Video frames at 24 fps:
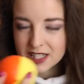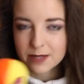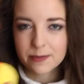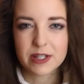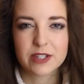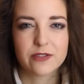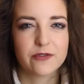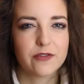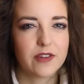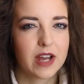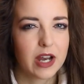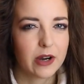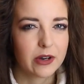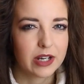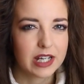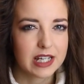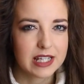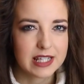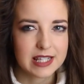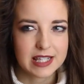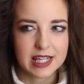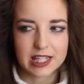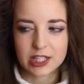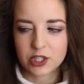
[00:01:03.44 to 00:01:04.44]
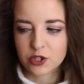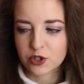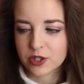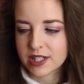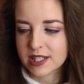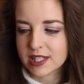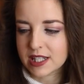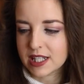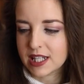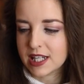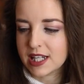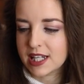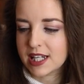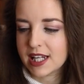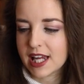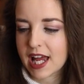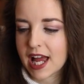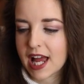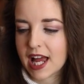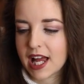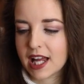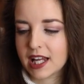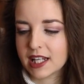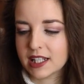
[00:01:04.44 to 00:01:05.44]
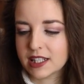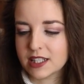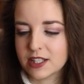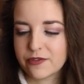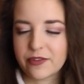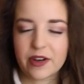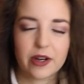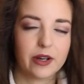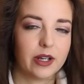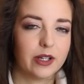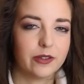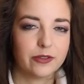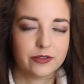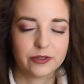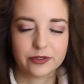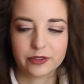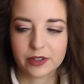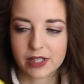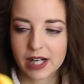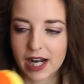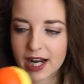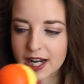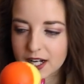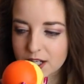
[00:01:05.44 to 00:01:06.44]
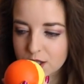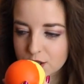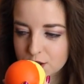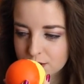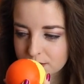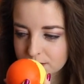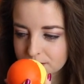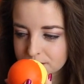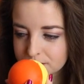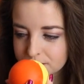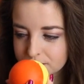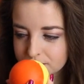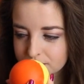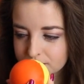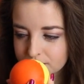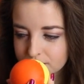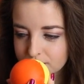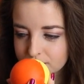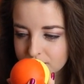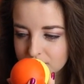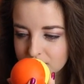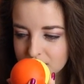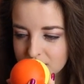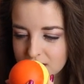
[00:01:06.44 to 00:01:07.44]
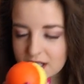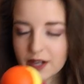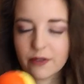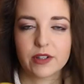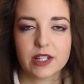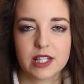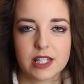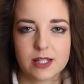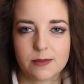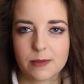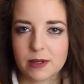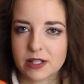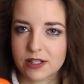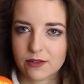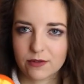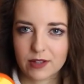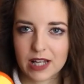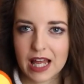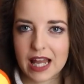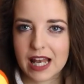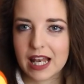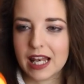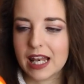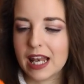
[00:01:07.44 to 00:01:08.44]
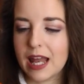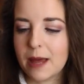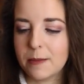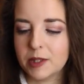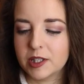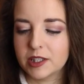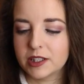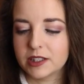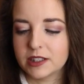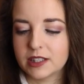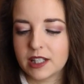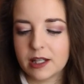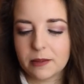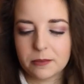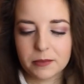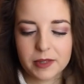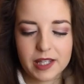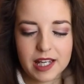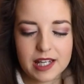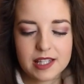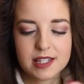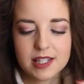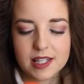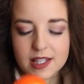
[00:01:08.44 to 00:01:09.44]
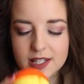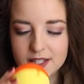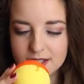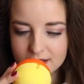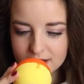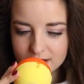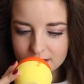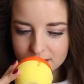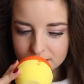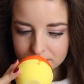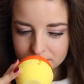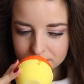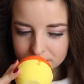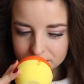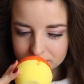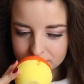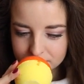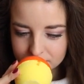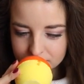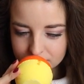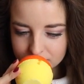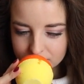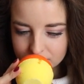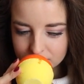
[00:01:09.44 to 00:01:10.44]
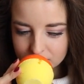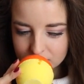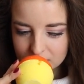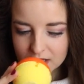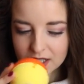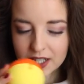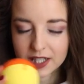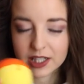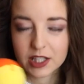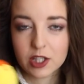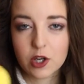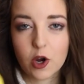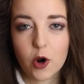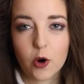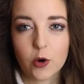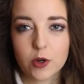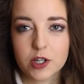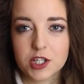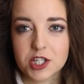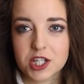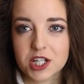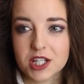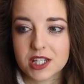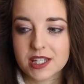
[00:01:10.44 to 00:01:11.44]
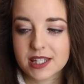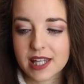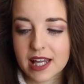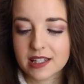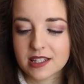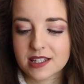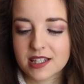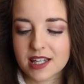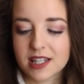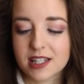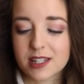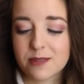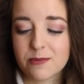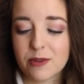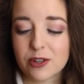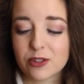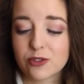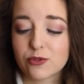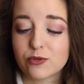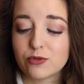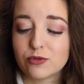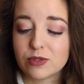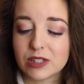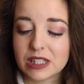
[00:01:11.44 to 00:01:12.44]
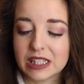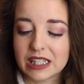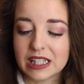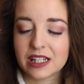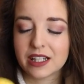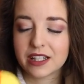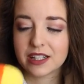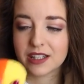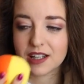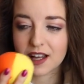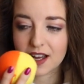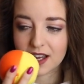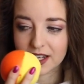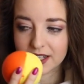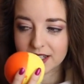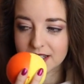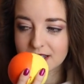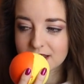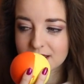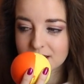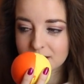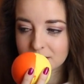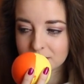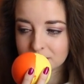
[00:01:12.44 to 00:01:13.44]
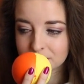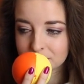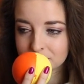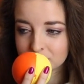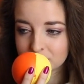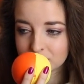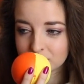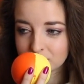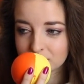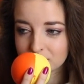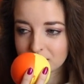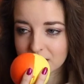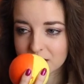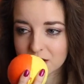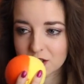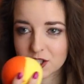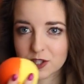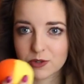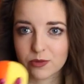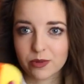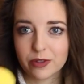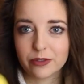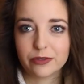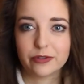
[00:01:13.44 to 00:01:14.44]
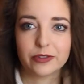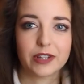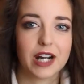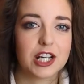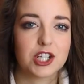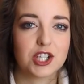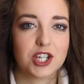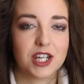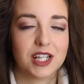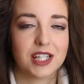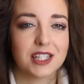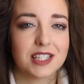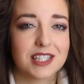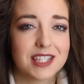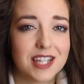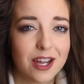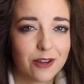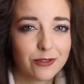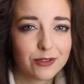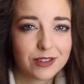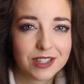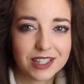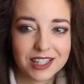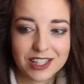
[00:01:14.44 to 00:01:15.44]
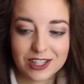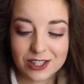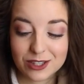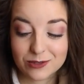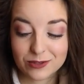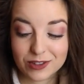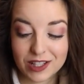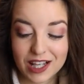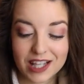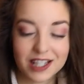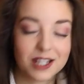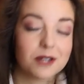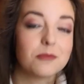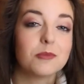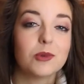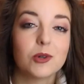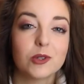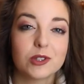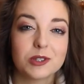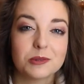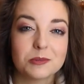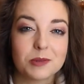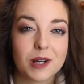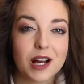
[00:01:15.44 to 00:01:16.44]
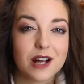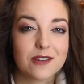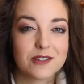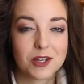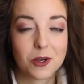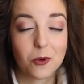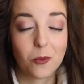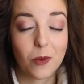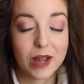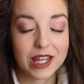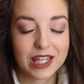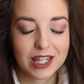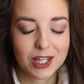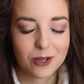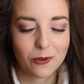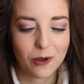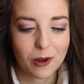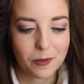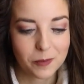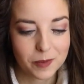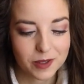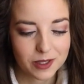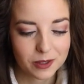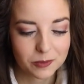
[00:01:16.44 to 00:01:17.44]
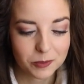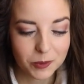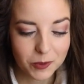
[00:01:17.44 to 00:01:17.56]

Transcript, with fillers: smells very citrusy and very fresh Definitely smells of like lemon. I'm guessing this is like an orangey scent. It smells really nice and just refreshing. Definitely good for like a morning bath, so it'll wake you up in the